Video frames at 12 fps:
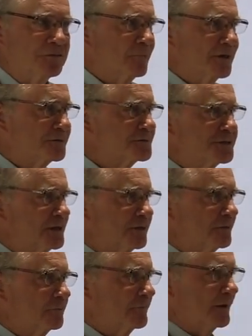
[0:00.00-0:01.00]
You might have seen
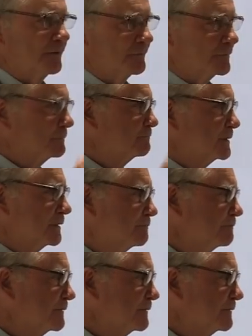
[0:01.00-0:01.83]
it around, if,